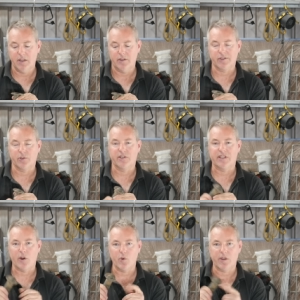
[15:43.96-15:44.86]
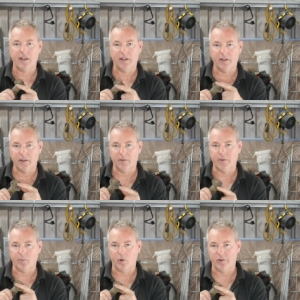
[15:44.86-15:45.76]
the sort of dull colour of
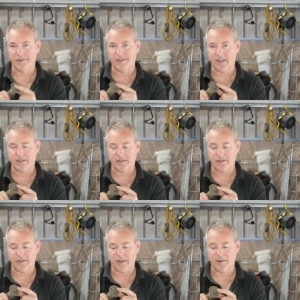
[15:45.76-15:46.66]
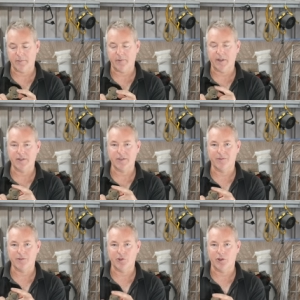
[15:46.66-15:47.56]
the bronze as it um, fades
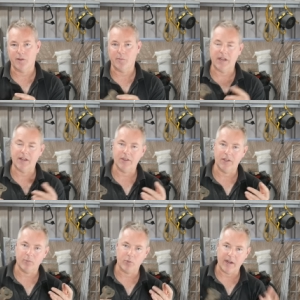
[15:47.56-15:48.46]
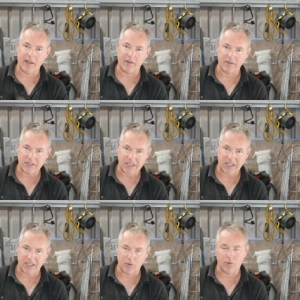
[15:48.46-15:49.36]
over time, and the brown
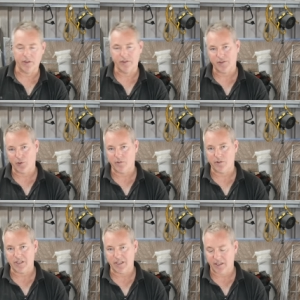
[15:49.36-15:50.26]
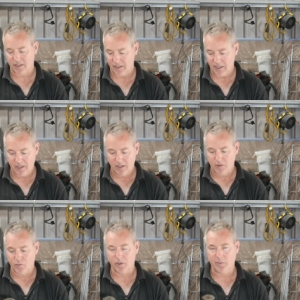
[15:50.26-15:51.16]
teak or the silver teak
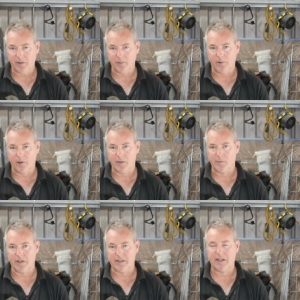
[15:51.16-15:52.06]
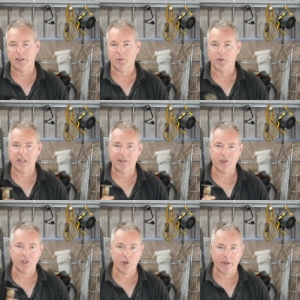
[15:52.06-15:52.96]
would have been fine, but now that I'm going to have a
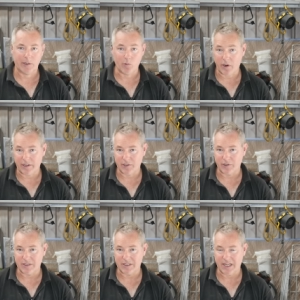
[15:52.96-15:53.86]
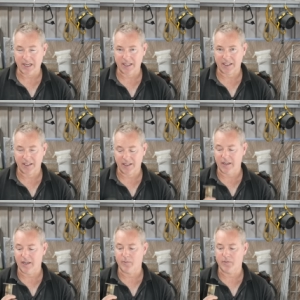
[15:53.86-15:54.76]
shiny white new deck,
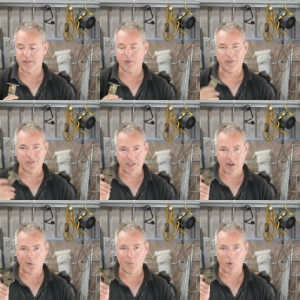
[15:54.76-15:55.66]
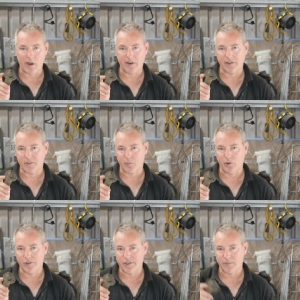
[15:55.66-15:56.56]
um, this sort of dull brownish
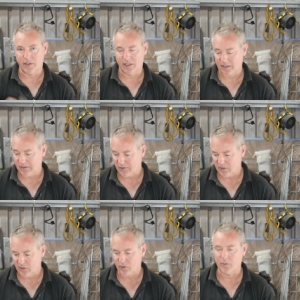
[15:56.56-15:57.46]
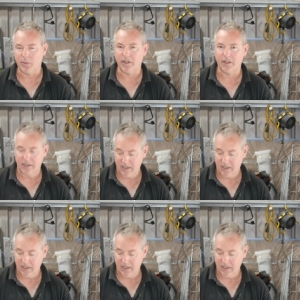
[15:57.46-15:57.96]
bronze fitting is going to look a bit